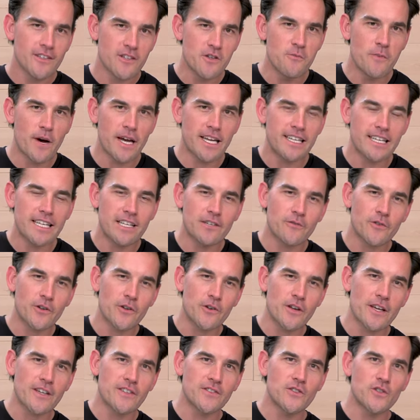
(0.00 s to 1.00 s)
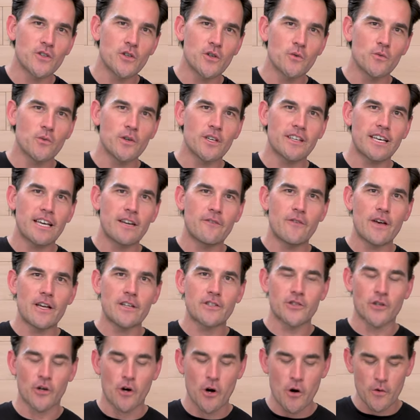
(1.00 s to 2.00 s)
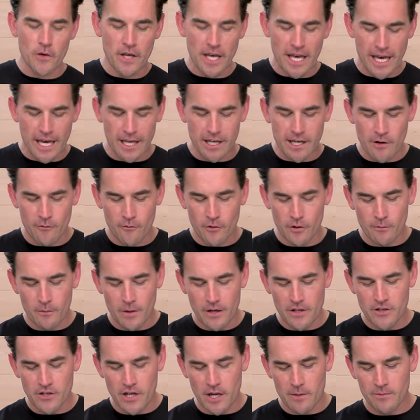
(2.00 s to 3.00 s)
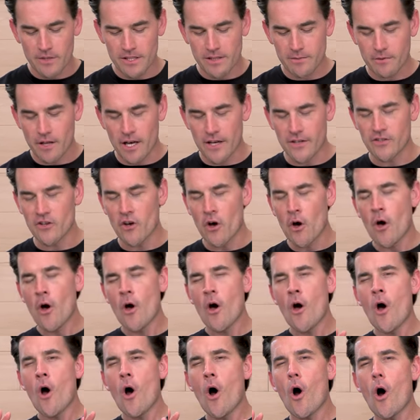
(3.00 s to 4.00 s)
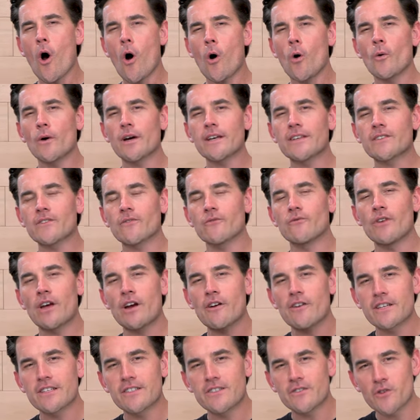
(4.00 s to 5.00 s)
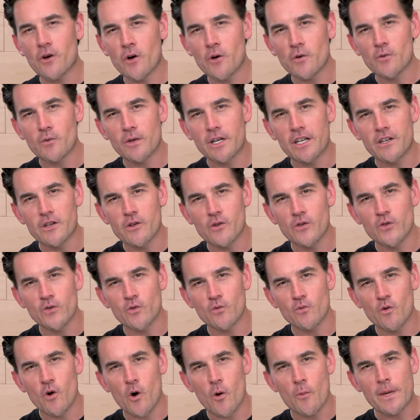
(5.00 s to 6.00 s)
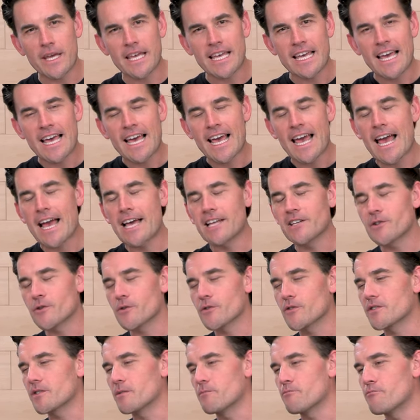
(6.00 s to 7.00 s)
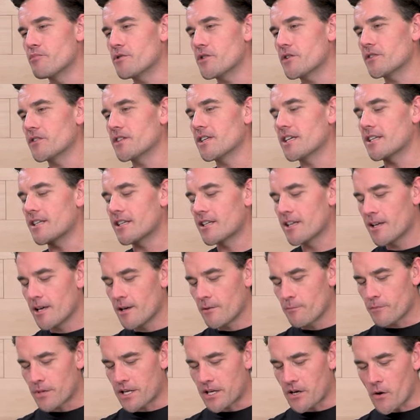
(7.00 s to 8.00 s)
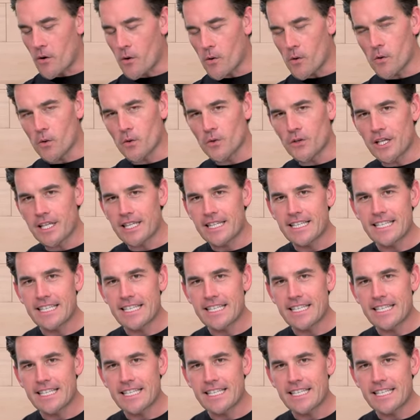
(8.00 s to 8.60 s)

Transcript: you might need for your next two-wheel adventure. Okay, enough with my shameless plugs. Always very stoked when a new Suomy enters the building. Behold,